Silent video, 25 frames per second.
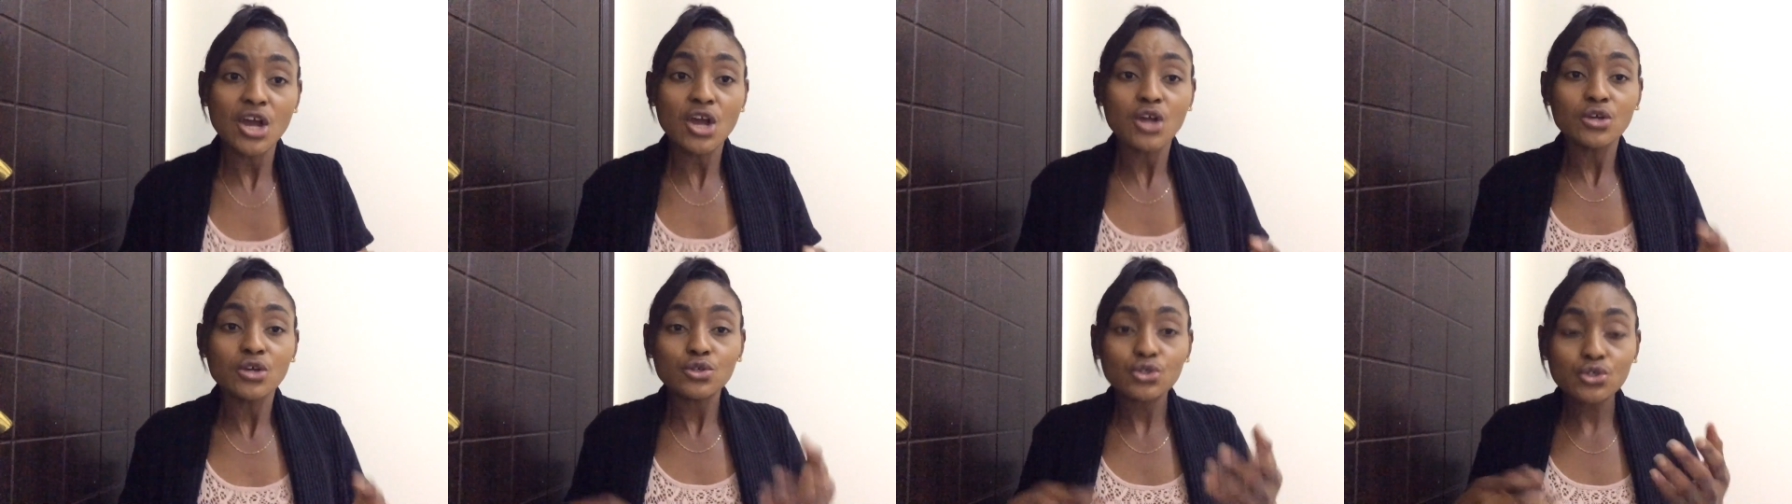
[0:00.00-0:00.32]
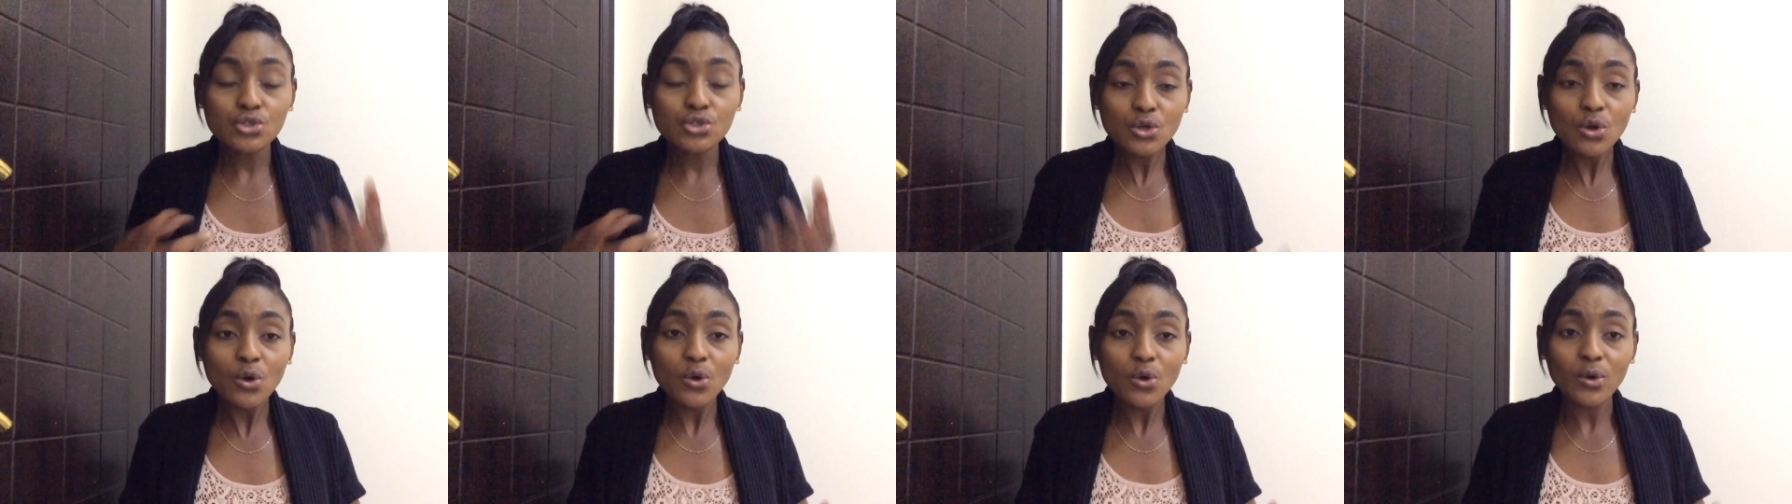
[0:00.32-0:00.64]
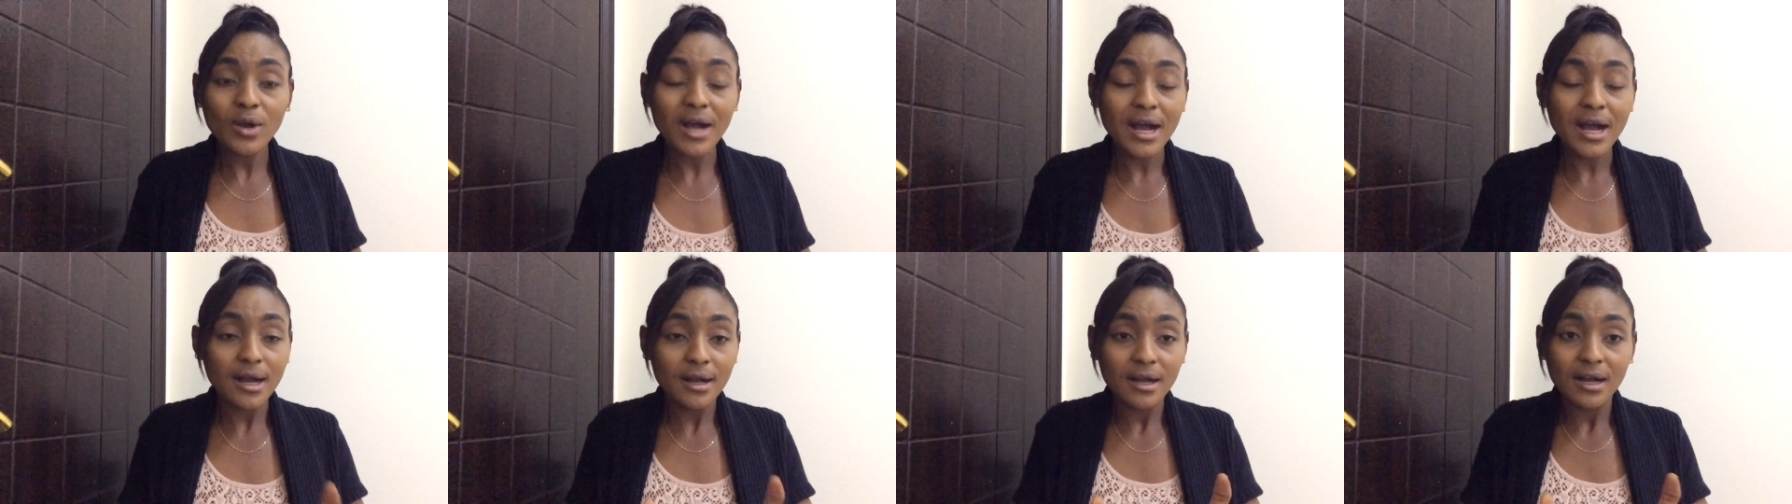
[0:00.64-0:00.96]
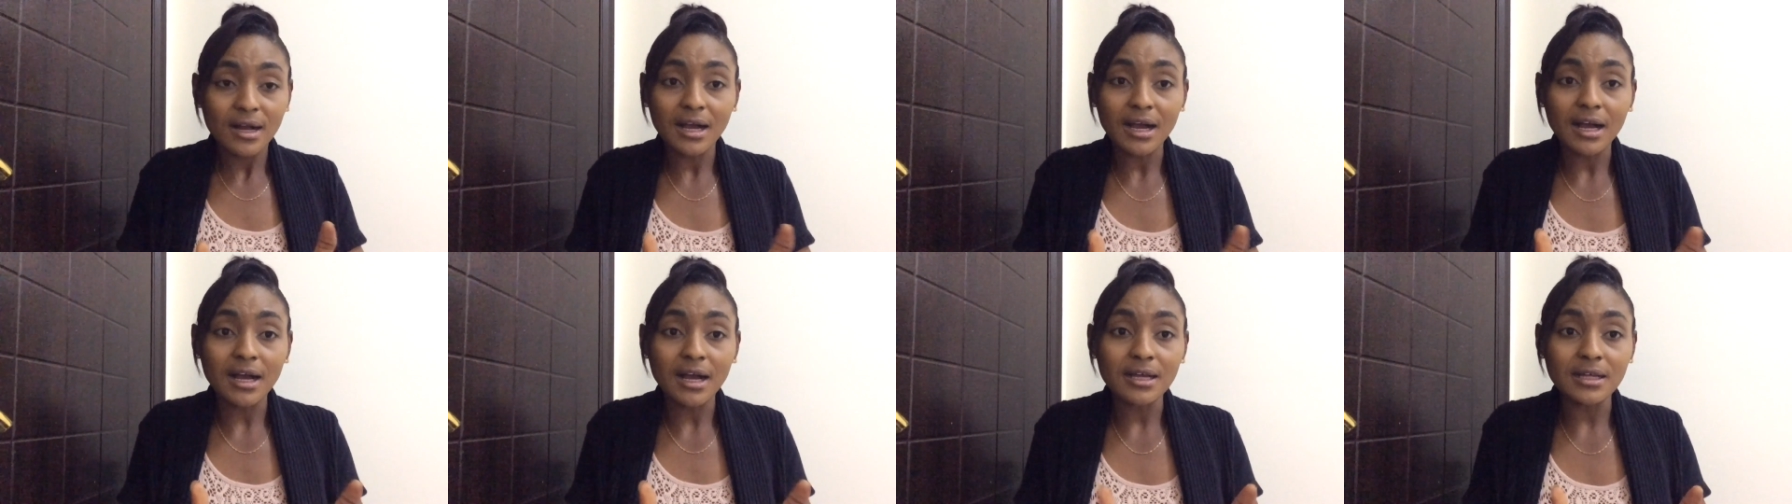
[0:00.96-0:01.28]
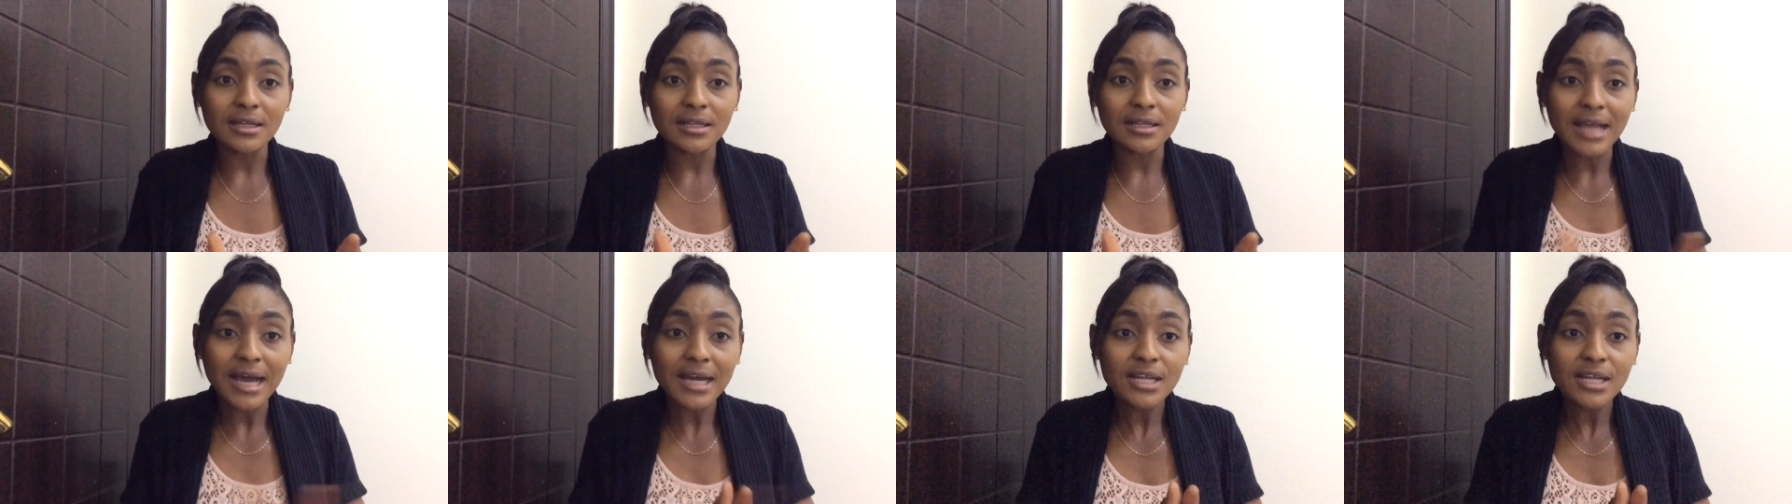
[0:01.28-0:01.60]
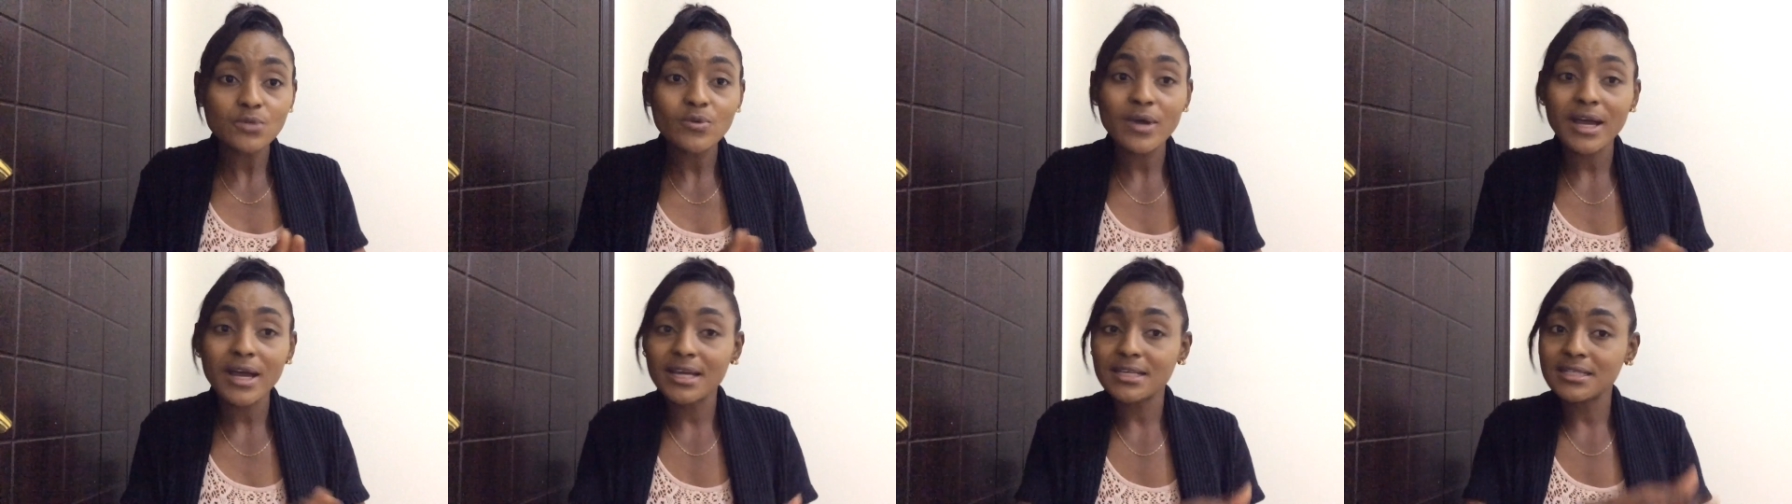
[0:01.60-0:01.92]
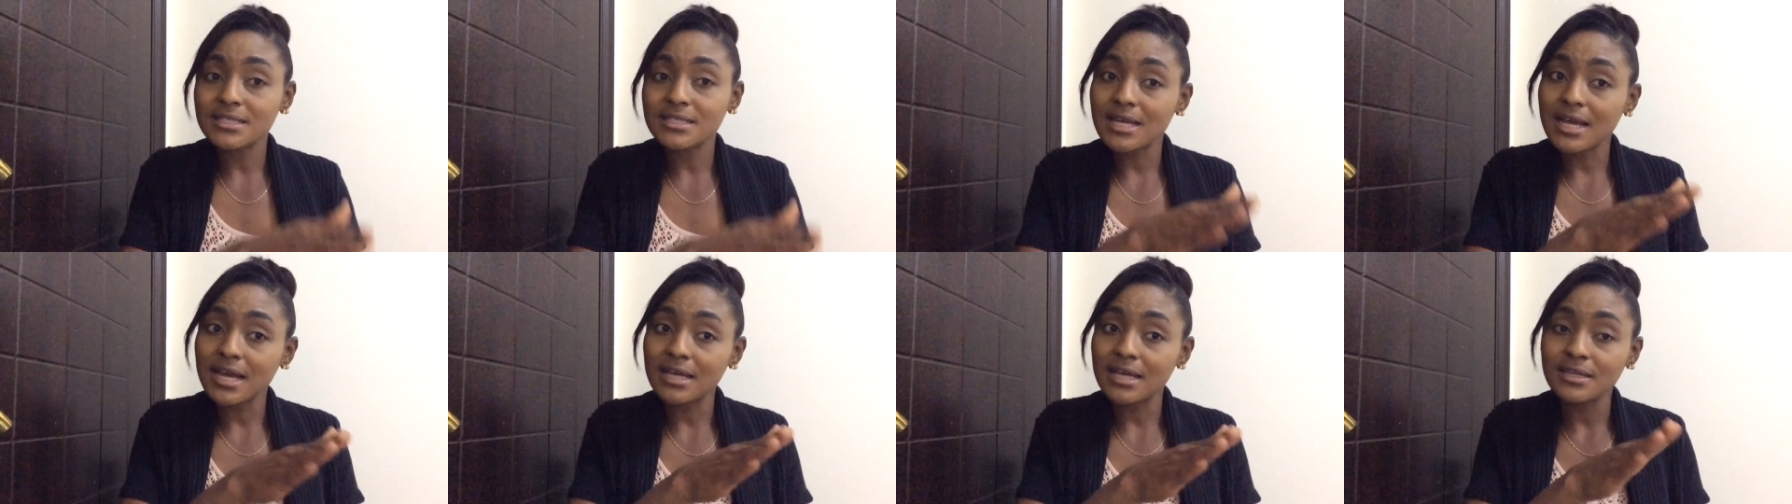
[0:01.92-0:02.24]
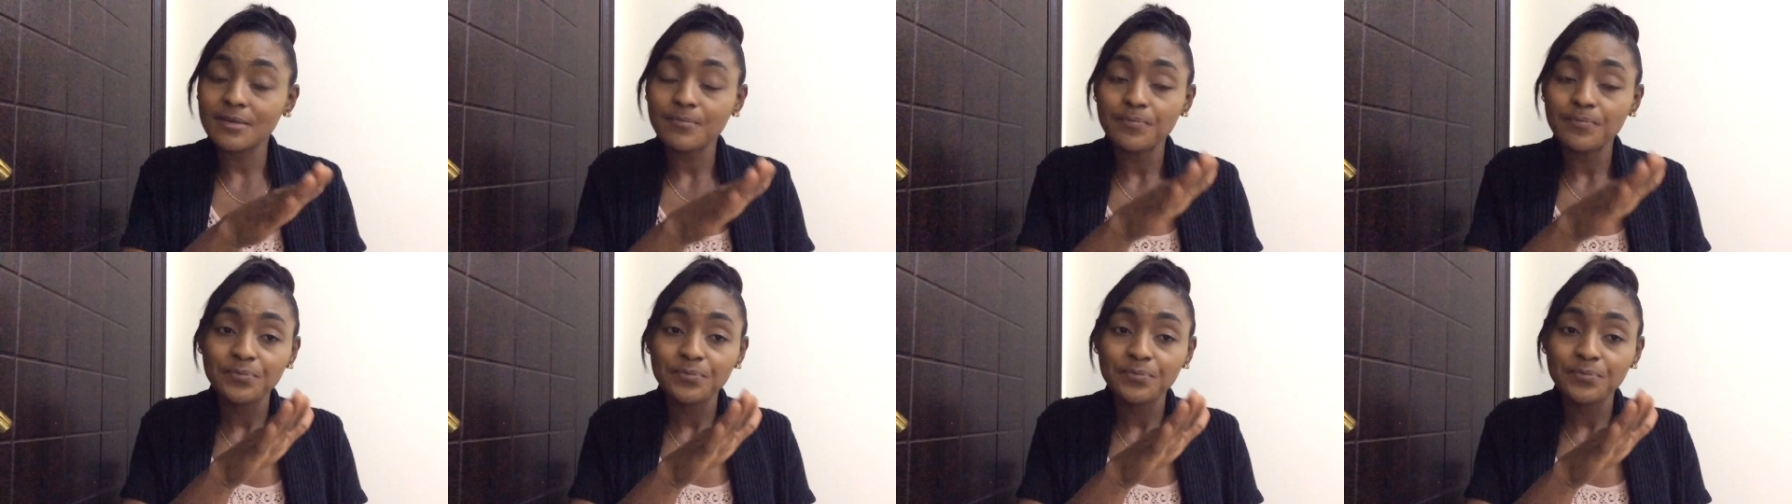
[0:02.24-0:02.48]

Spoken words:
So that is why I said